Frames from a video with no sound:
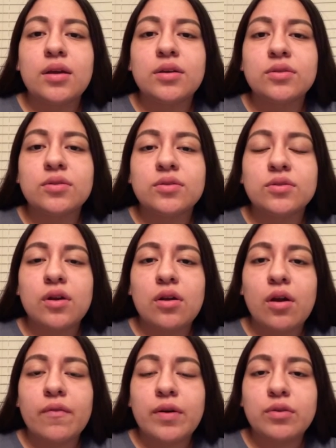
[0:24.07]
To start
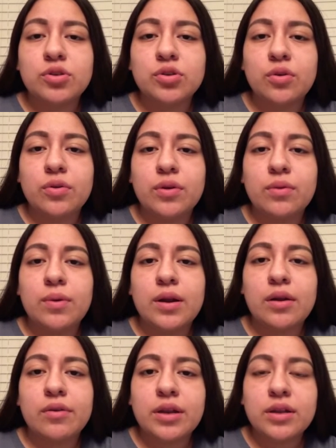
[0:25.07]
off, I will show you what
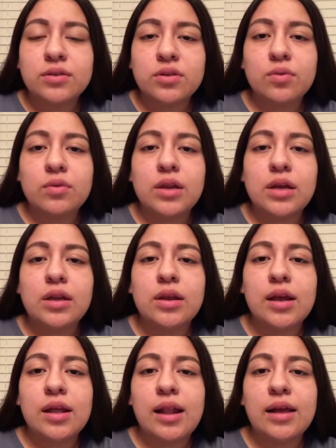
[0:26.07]
ingredients you will need
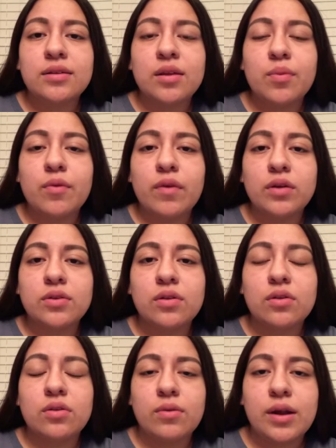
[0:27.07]
and lastly move on to the
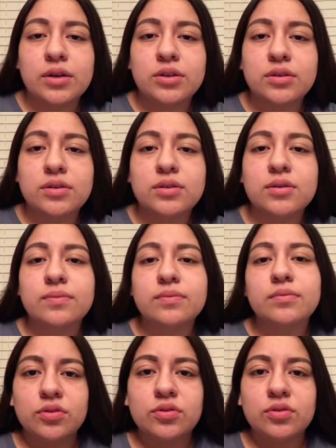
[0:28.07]
directions.
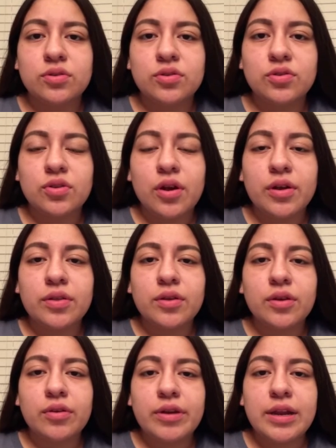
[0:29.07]
To start, the
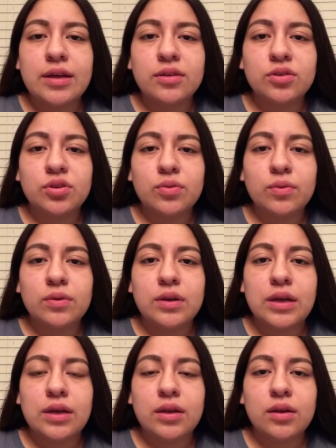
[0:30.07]
ingredients you will
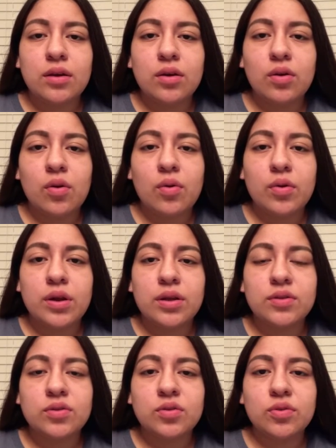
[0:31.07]
need,
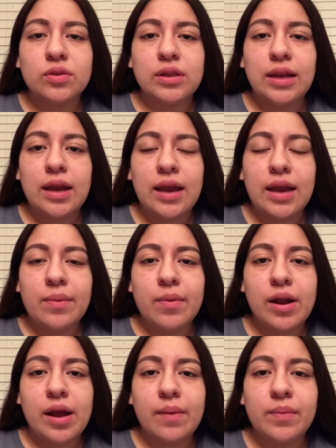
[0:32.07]
according to Lena
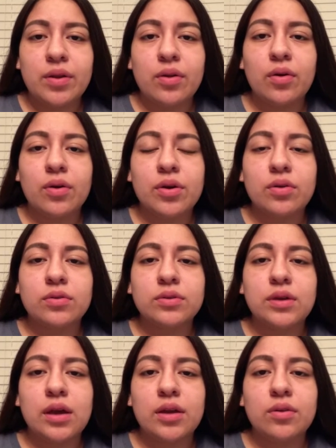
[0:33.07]
Abraham in the article
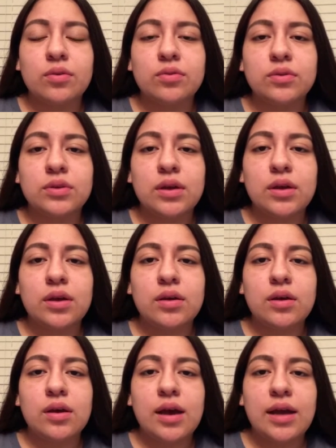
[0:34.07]
titled
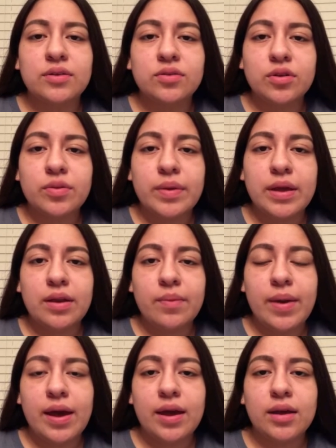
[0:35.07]
Ice Cream in a
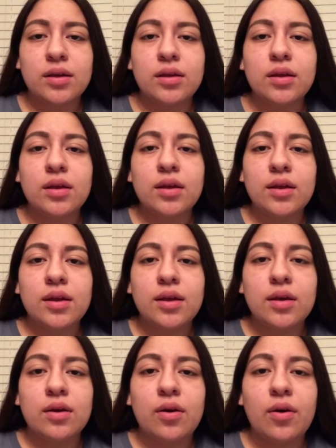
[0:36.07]
Bag,
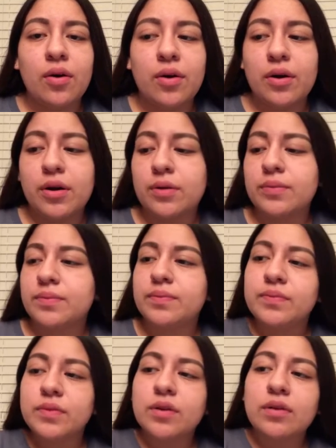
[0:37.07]
are
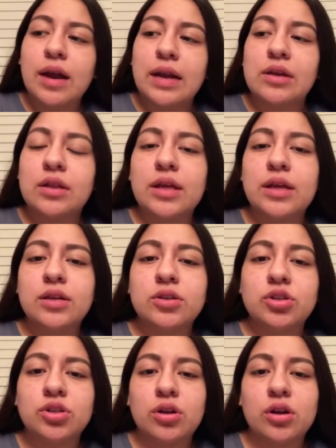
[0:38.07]
granulated
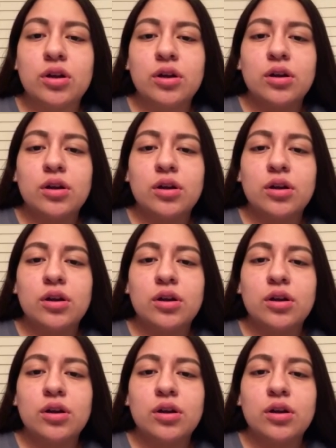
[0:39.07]
sugar,